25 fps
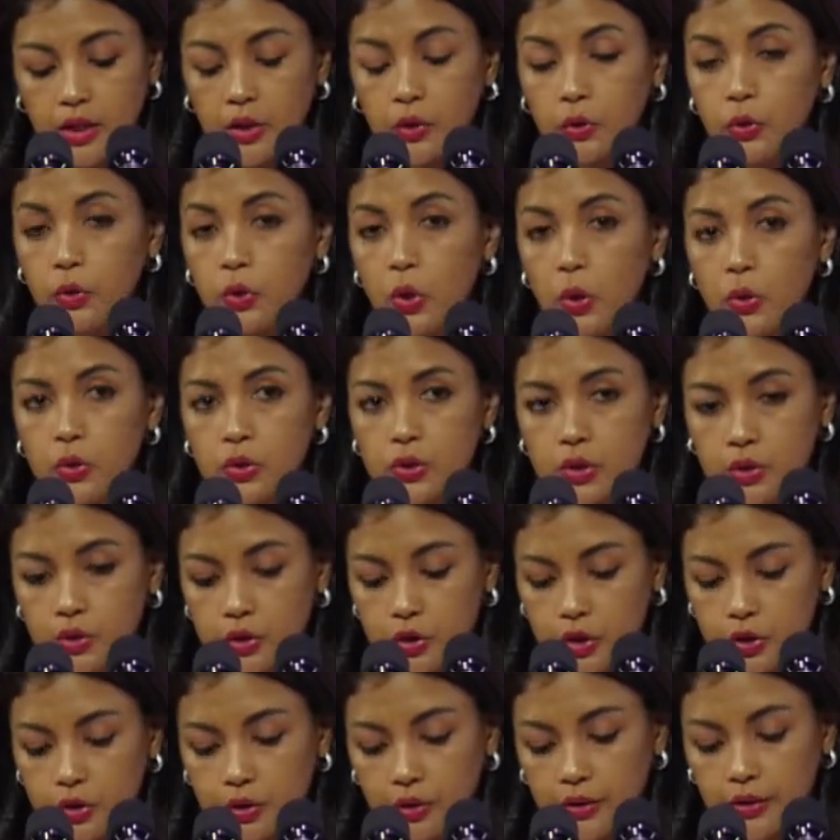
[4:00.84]
No
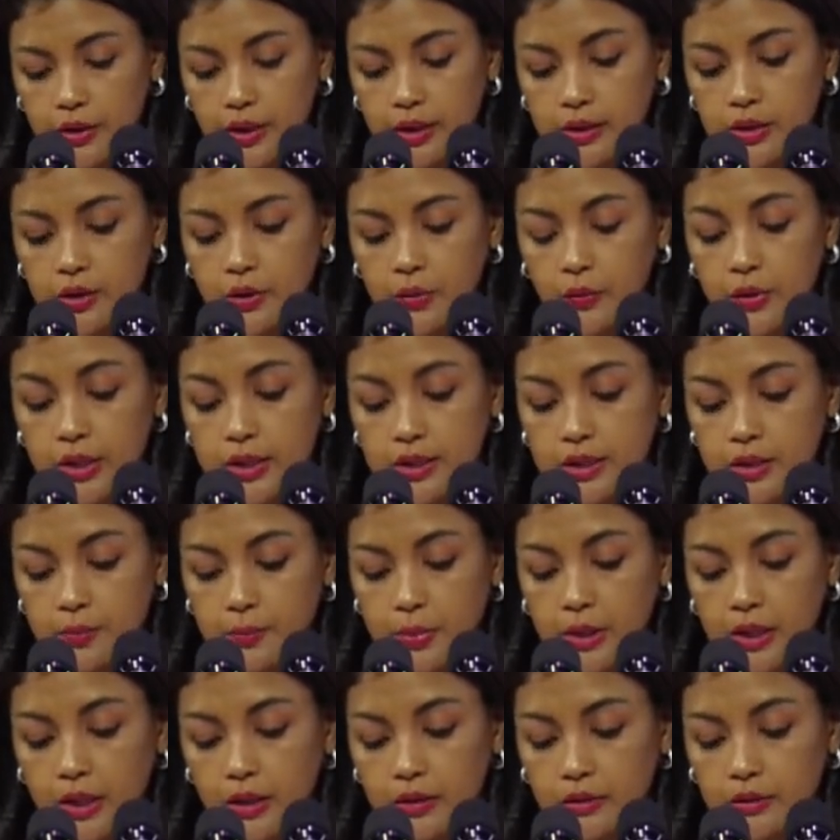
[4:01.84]
social category is
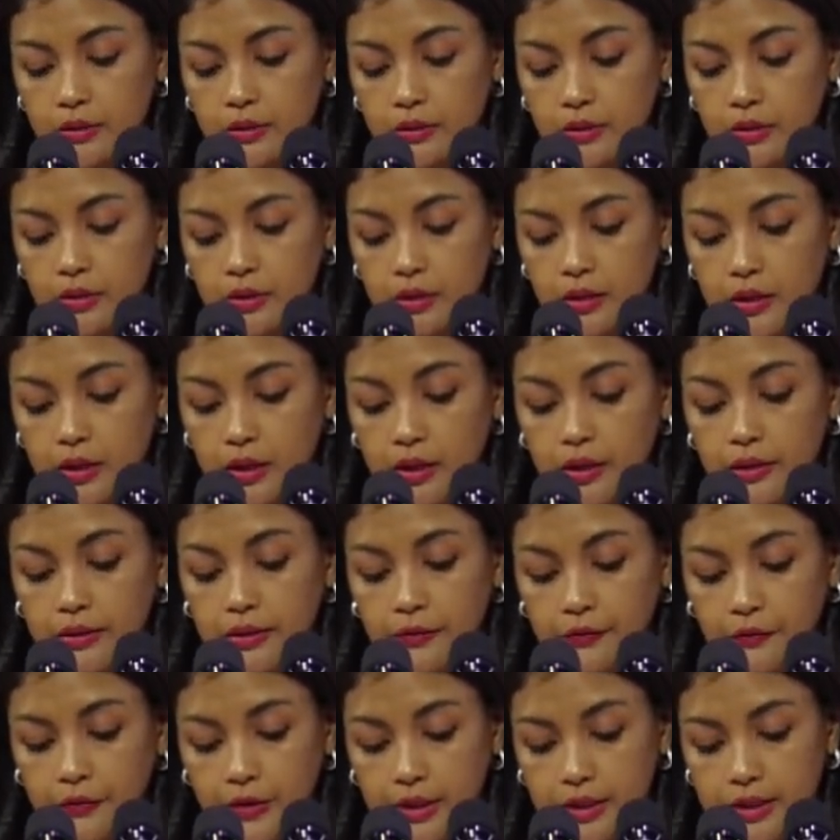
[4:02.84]
spared.
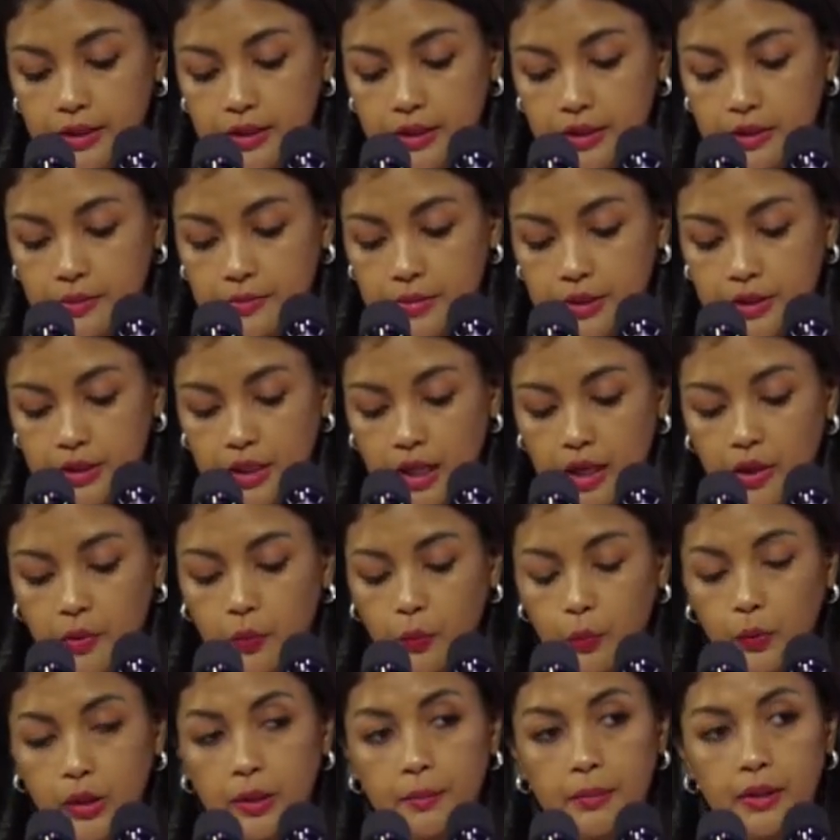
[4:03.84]
The victims are
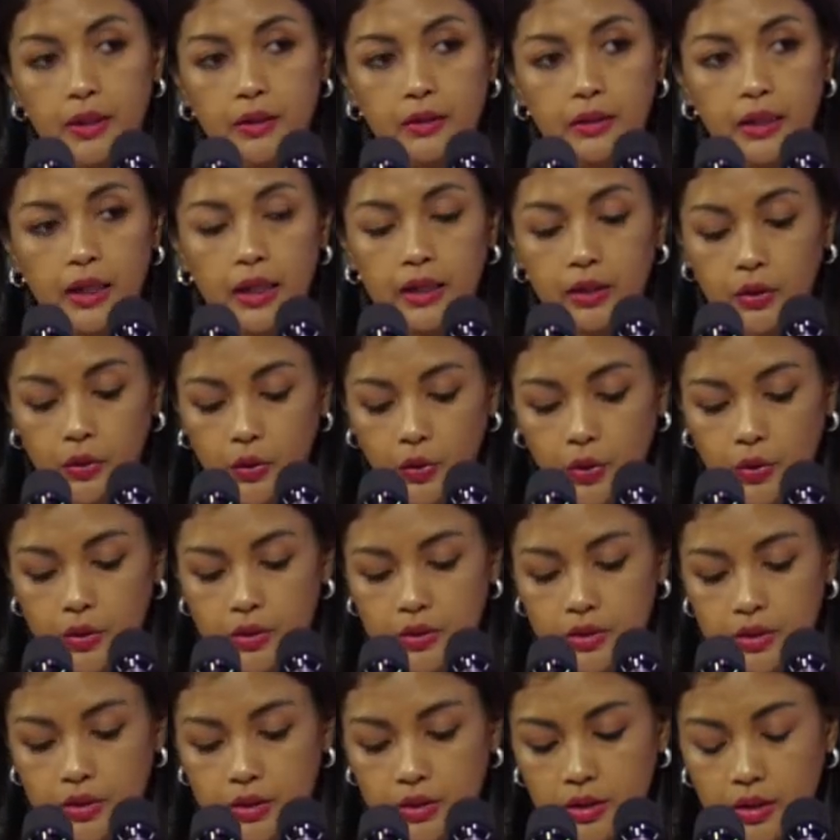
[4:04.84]
women and
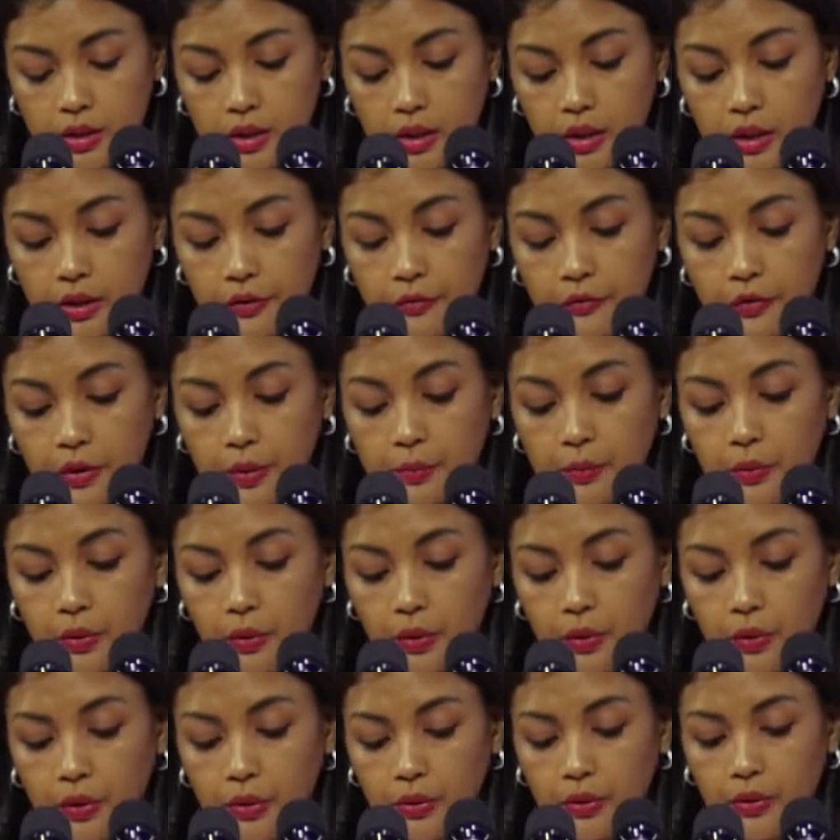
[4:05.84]
girls
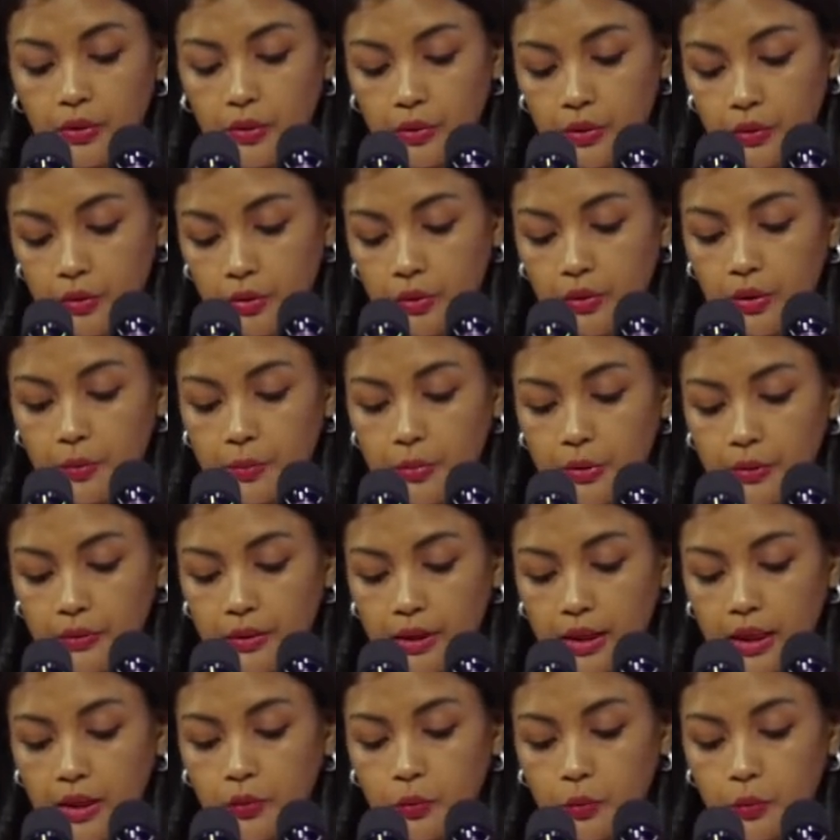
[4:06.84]
from
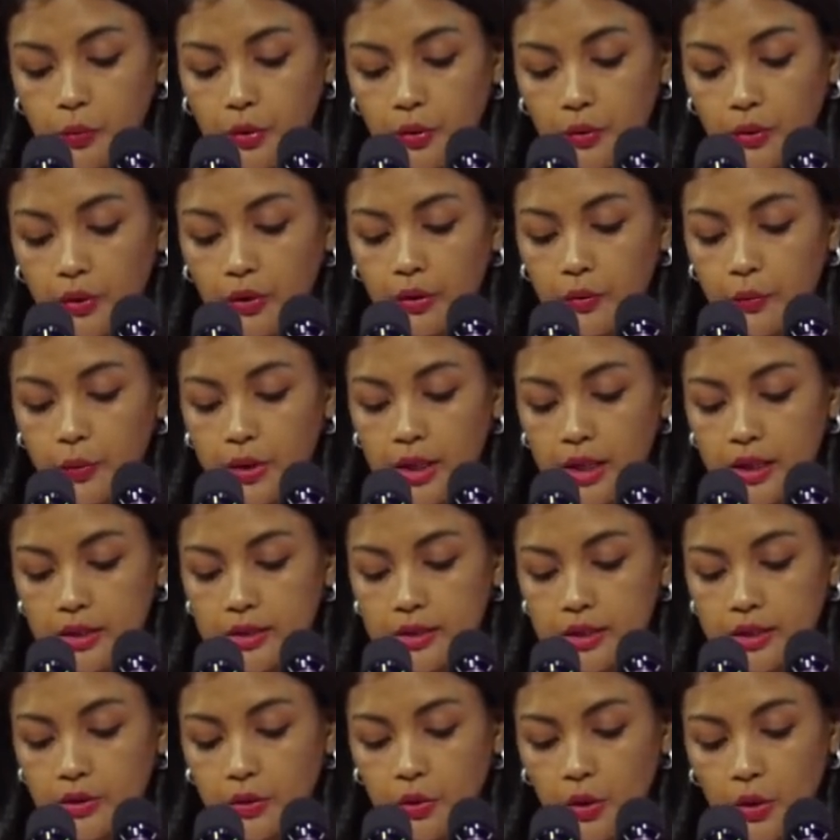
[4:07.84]
urban and rural
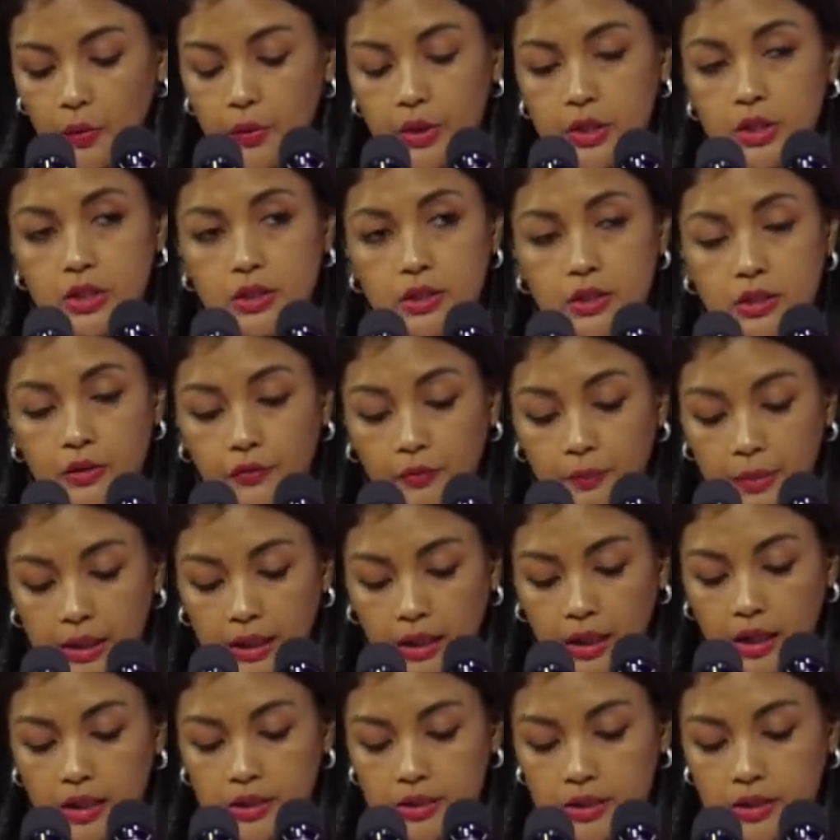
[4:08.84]
areas in all regions of
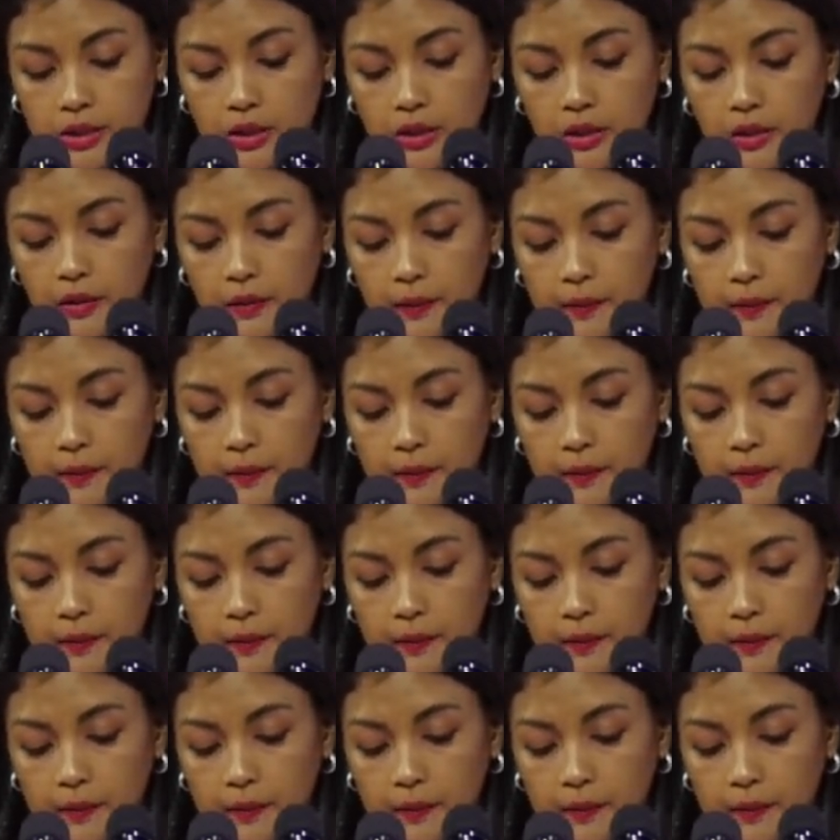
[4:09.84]
Madagascar.